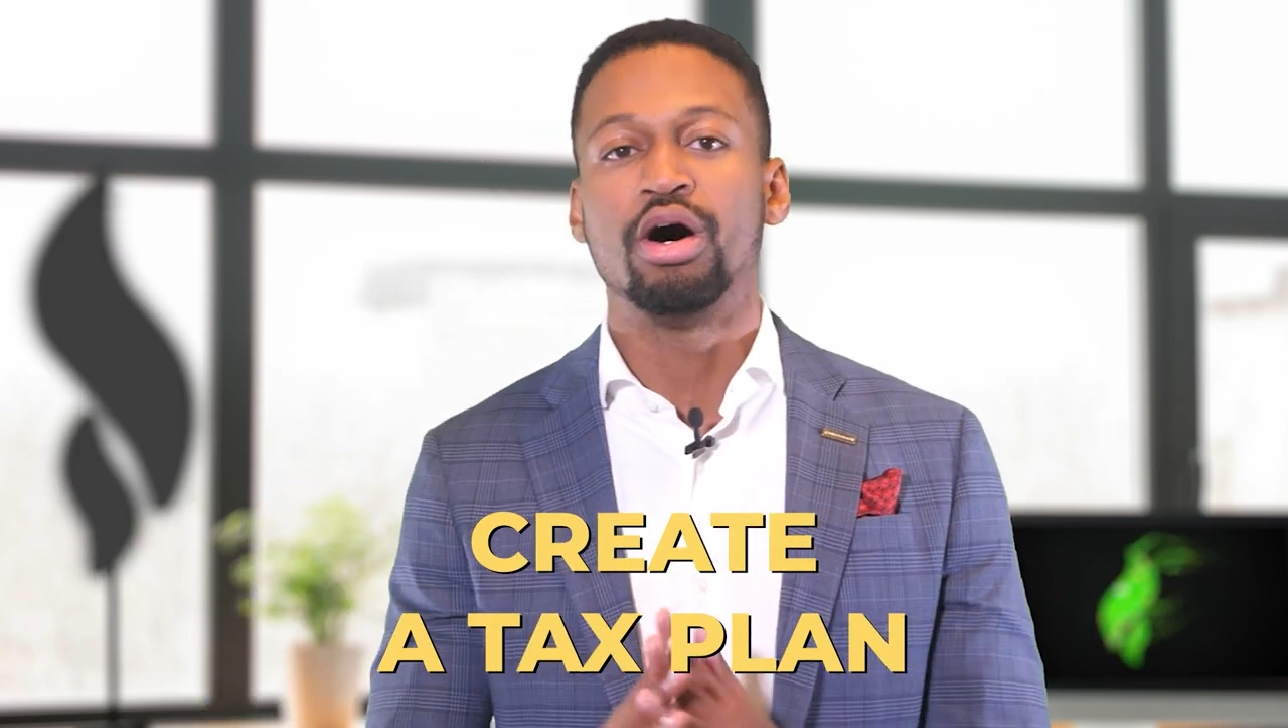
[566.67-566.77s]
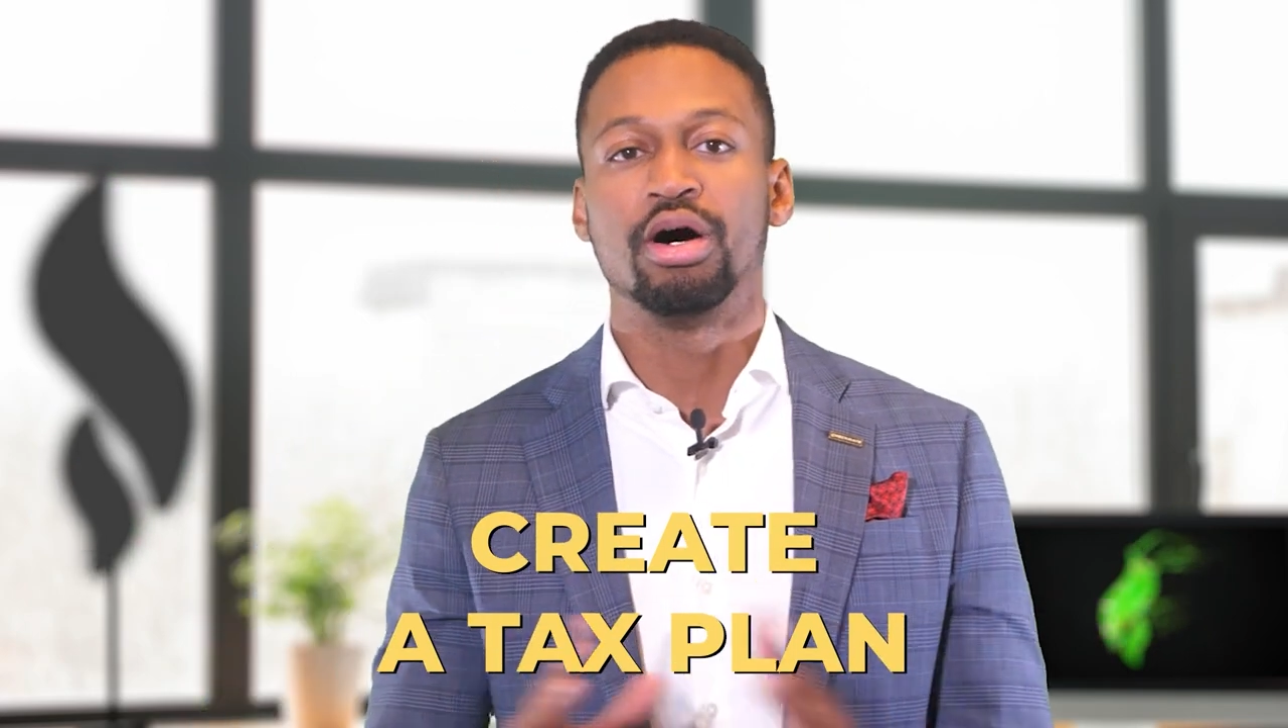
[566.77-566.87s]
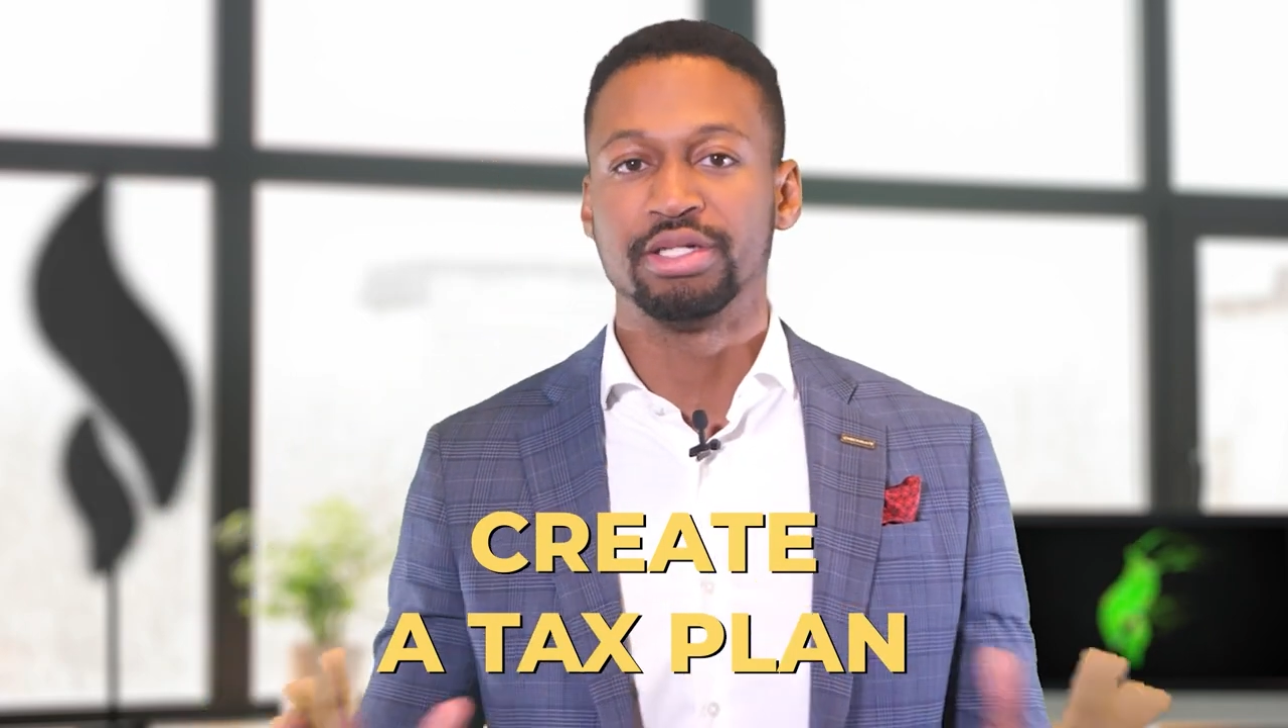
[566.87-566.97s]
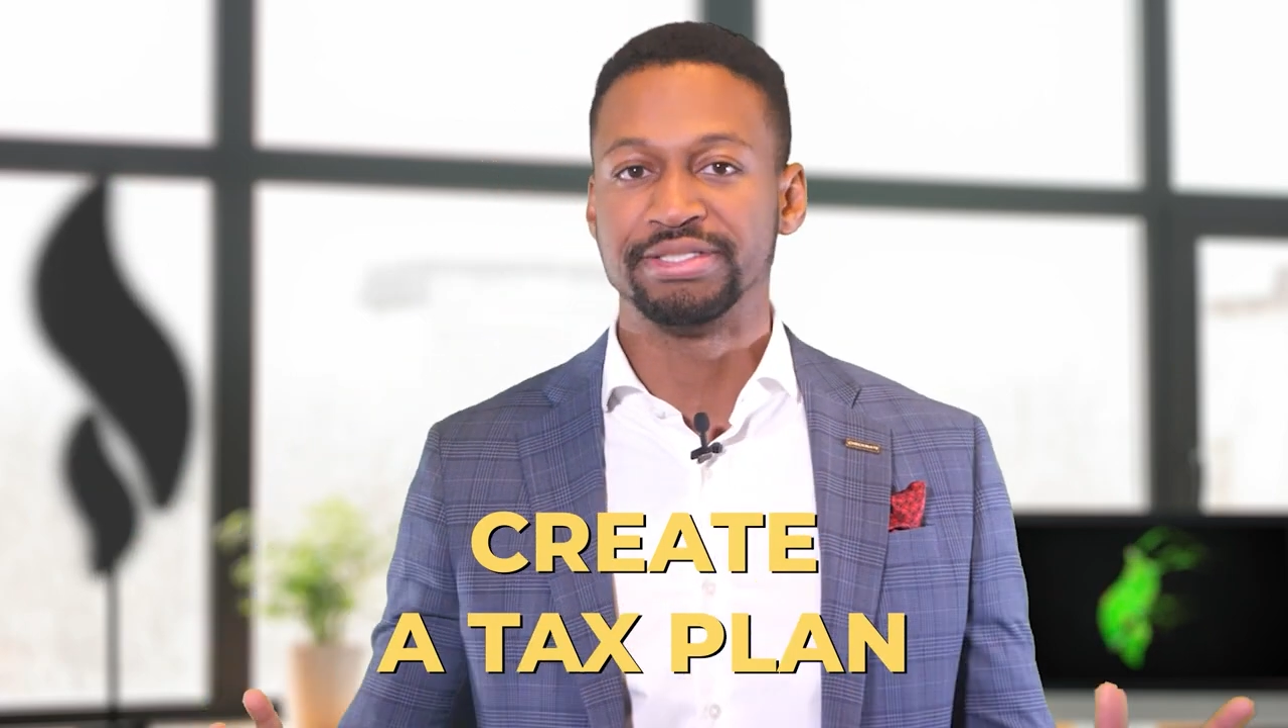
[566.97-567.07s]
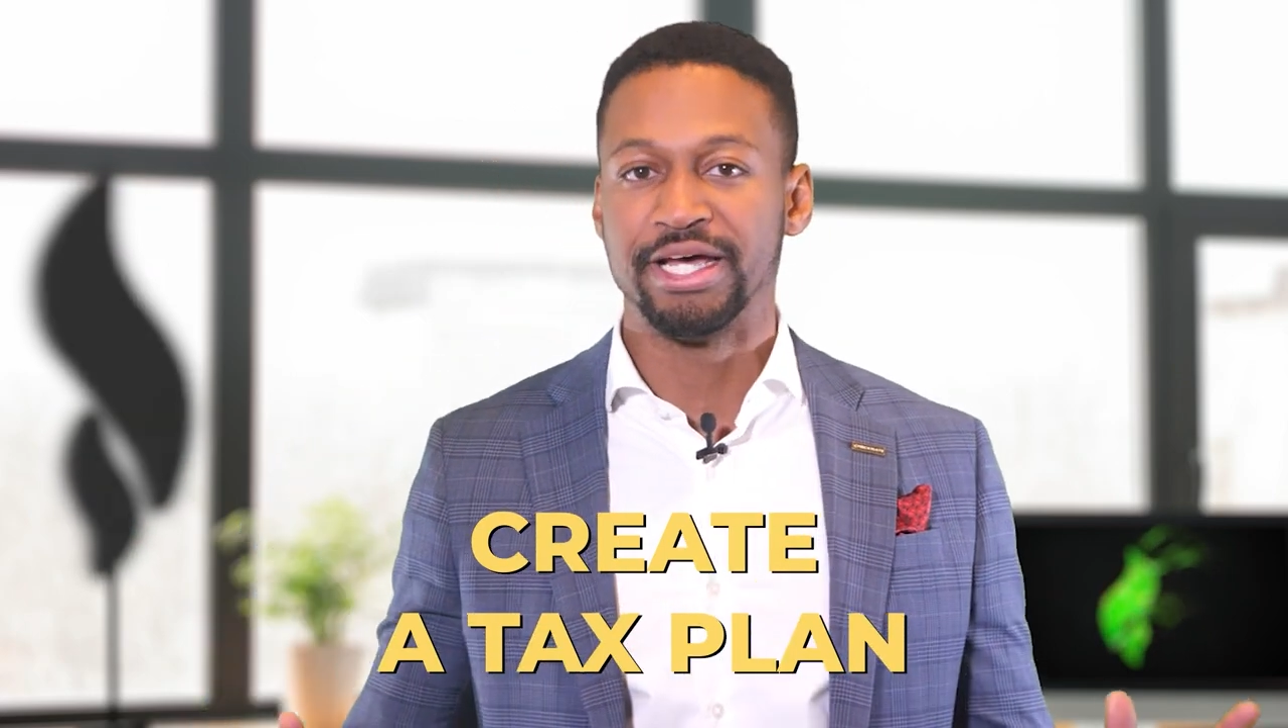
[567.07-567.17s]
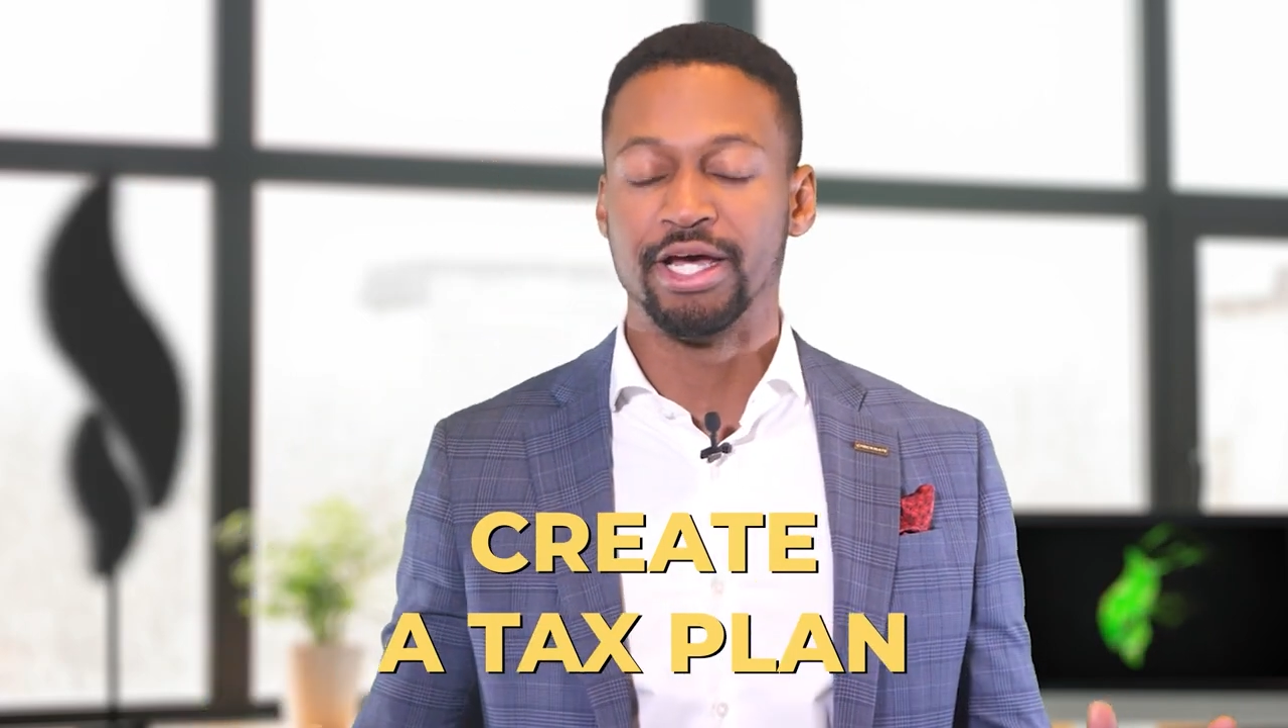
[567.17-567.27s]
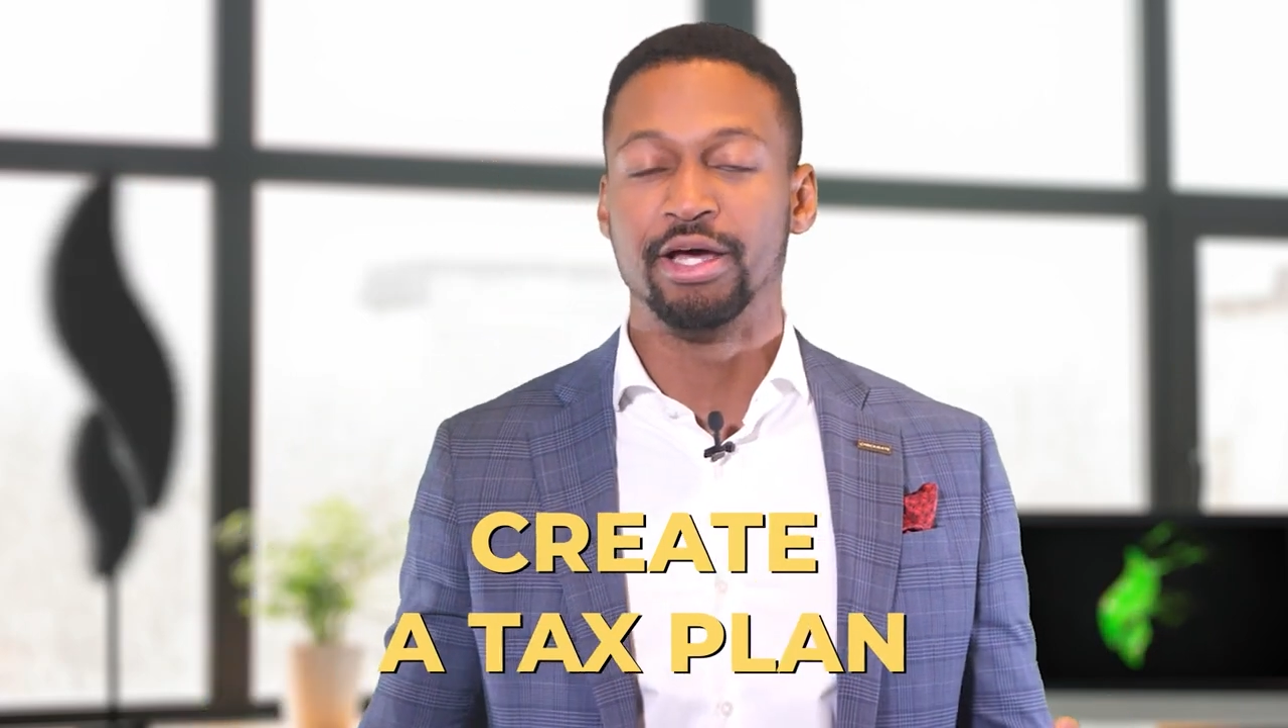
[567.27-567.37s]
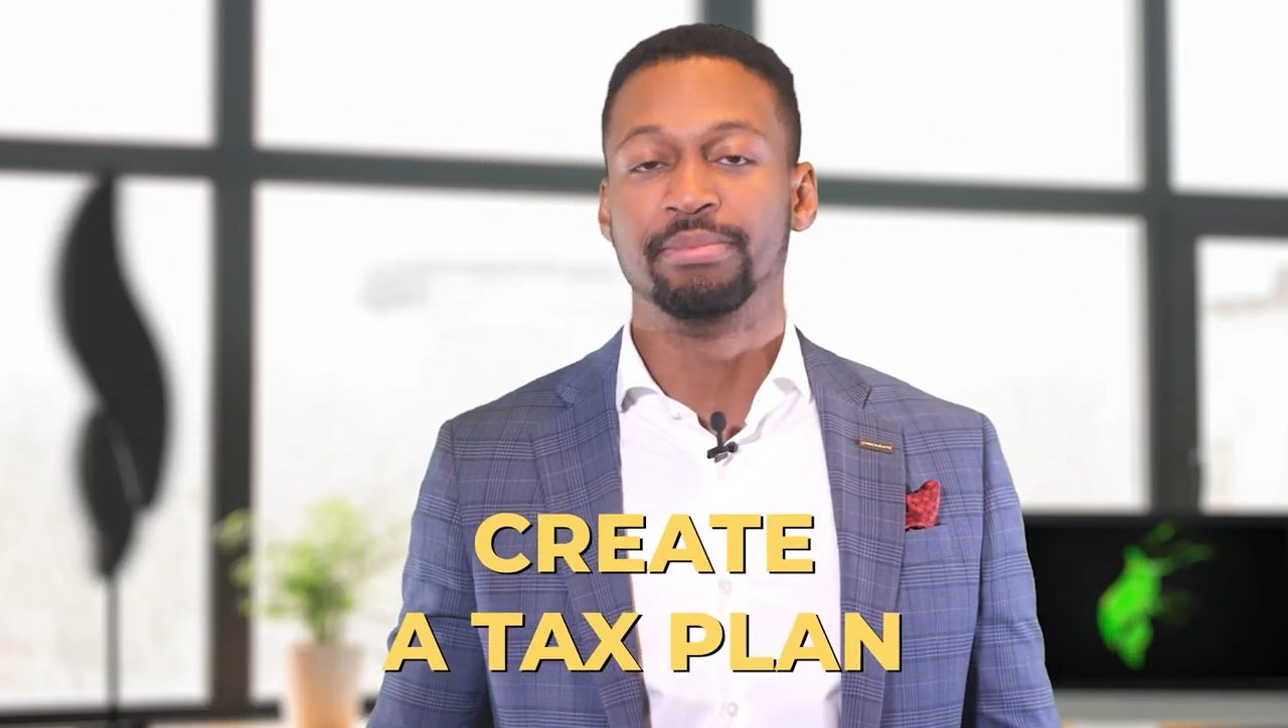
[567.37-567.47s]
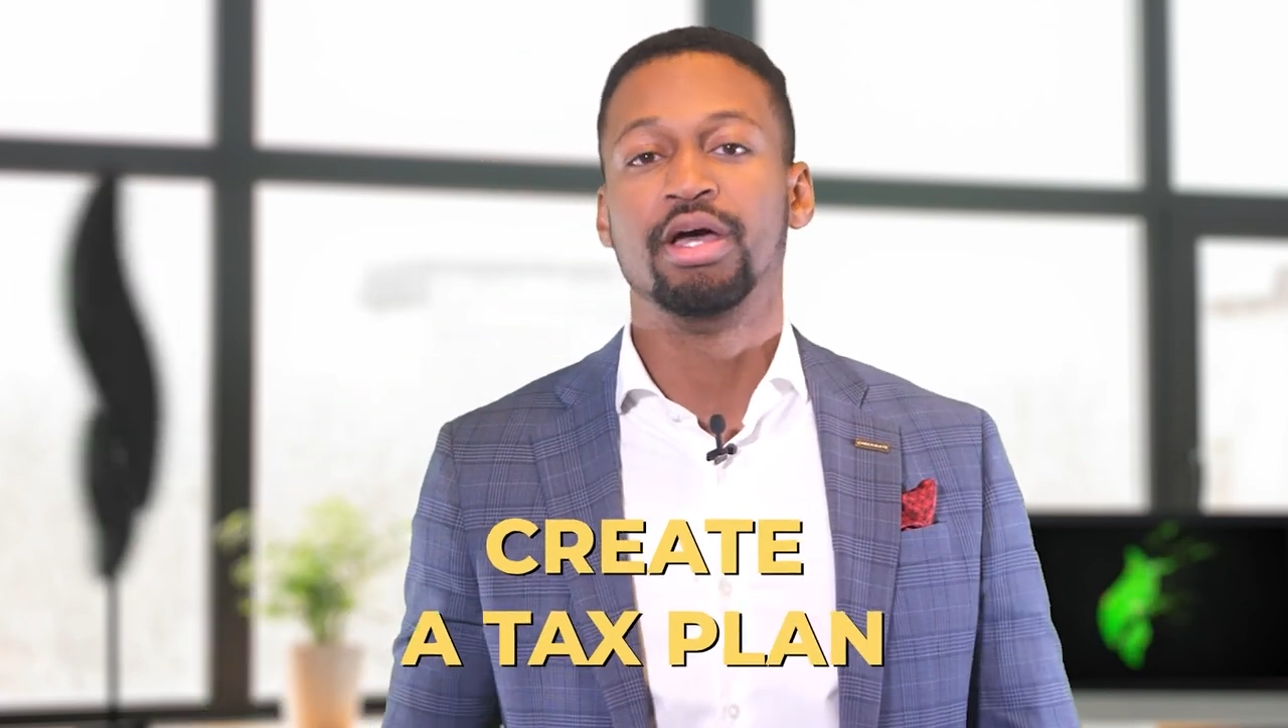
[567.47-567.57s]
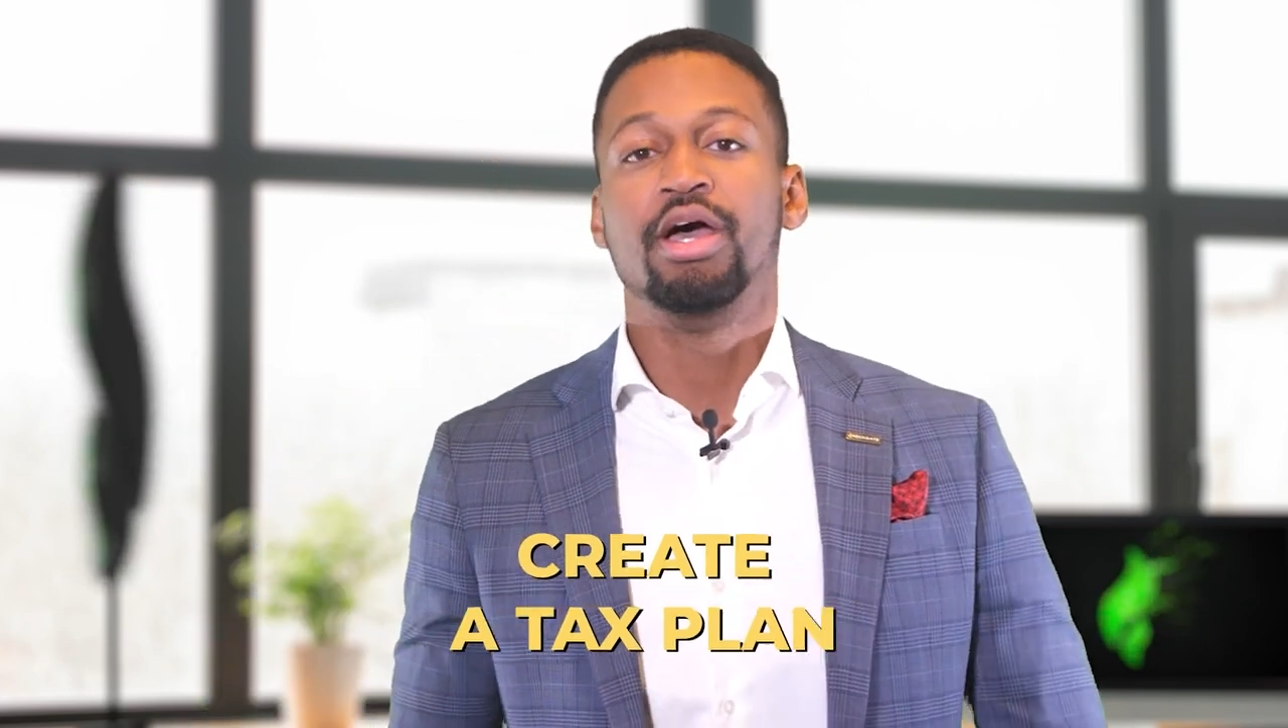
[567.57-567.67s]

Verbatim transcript: all the time.